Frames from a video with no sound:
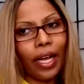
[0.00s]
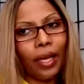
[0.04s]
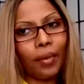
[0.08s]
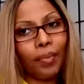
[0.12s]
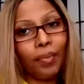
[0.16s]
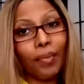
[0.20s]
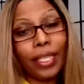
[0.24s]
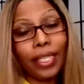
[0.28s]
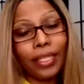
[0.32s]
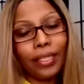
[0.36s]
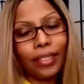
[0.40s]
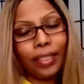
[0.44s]

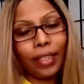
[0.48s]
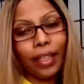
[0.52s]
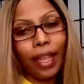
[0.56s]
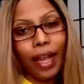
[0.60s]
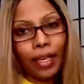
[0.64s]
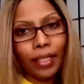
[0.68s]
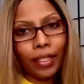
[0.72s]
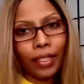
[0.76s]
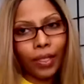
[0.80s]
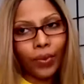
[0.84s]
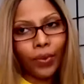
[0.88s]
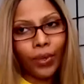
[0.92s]
missed
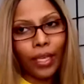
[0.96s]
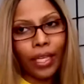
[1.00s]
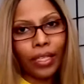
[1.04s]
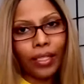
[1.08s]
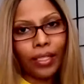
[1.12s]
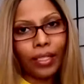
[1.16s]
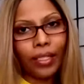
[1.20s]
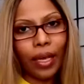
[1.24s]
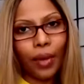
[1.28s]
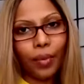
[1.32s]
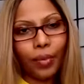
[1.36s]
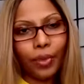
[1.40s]
last week's
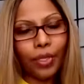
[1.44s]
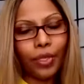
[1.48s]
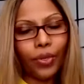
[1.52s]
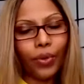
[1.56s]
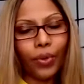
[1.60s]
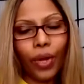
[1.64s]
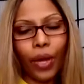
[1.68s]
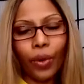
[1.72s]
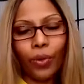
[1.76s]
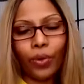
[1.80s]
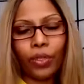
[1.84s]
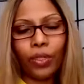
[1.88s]
episode.
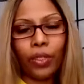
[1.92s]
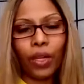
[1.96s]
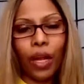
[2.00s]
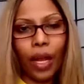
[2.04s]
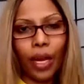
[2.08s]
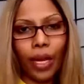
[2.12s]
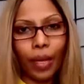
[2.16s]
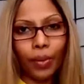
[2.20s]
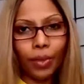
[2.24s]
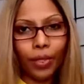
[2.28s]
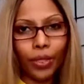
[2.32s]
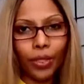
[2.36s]
I was not
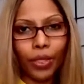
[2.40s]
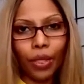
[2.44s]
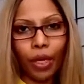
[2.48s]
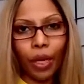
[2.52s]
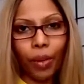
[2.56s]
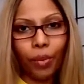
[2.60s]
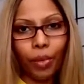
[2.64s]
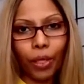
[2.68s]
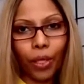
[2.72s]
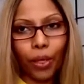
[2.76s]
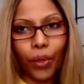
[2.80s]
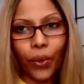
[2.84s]
able to
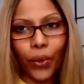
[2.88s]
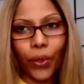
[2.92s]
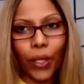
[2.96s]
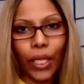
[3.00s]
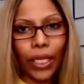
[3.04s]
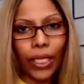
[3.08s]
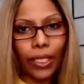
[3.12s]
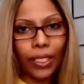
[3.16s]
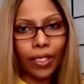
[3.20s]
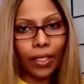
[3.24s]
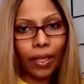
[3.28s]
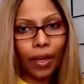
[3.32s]
upload
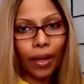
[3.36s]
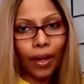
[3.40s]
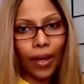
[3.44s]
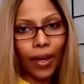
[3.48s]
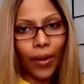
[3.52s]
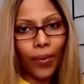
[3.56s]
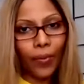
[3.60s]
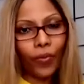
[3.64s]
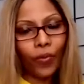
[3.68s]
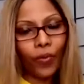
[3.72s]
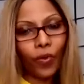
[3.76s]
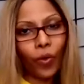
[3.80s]
in
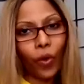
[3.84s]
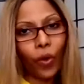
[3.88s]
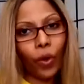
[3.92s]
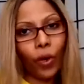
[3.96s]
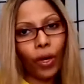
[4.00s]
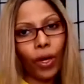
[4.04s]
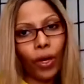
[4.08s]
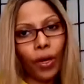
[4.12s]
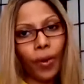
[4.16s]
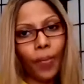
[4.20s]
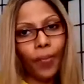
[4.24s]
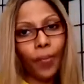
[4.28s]
time
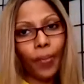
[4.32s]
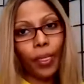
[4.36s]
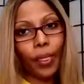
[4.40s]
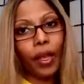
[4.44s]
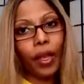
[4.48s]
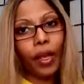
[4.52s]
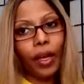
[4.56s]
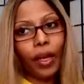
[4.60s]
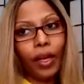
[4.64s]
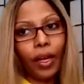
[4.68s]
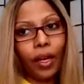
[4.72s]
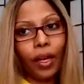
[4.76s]
for
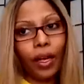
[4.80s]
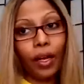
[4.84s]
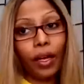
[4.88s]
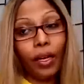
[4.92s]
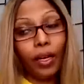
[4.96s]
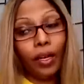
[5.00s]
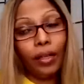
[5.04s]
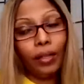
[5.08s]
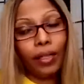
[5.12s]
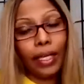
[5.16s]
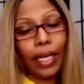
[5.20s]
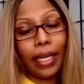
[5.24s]

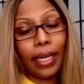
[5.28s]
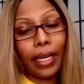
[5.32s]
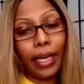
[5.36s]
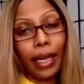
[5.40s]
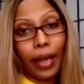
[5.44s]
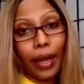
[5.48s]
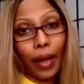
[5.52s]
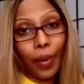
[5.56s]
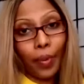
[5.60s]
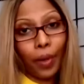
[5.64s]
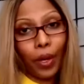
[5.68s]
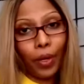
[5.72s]
8
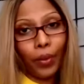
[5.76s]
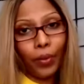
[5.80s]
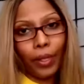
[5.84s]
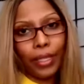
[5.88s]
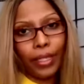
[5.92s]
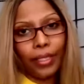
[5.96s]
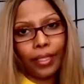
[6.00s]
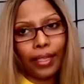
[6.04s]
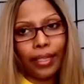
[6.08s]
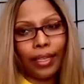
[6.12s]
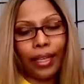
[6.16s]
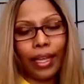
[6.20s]
a.m. on
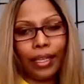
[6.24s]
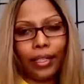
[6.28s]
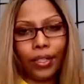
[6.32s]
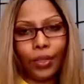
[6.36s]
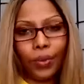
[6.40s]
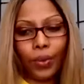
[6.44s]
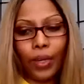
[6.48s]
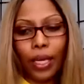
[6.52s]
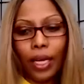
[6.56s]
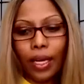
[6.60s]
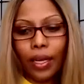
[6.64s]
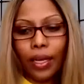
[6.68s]
Wednesday last
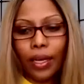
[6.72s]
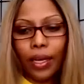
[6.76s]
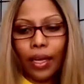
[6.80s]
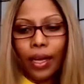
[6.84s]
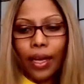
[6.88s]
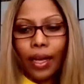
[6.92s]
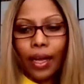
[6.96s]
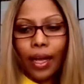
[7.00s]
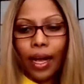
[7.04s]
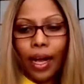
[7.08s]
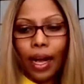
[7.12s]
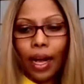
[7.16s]
week.
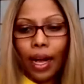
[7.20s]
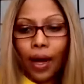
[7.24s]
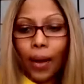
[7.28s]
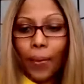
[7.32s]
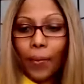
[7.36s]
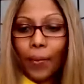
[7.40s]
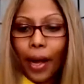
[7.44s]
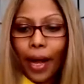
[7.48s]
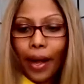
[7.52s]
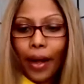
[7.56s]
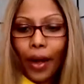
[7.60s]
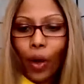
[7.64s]

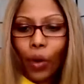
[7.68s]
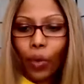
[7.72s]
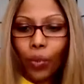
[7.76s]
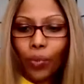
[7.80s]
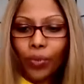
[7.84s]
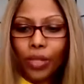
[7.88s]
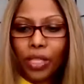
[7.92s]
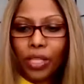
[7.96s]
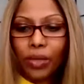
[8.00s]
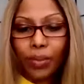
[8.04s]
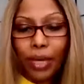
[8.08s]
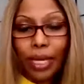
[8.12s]
I hope
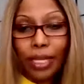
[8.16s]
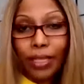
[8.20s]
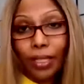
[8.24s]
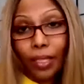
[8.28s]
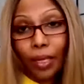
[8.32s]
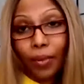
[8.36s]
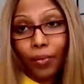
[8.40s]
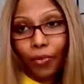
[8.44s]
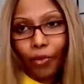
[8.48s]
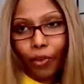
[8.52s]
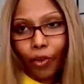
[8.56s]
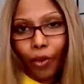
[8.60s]
this makes up
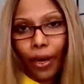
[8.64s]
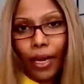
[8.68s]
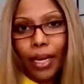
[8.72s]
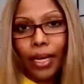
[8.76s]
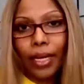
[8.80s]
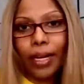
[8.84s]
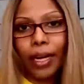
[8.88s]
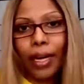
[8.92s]
for it.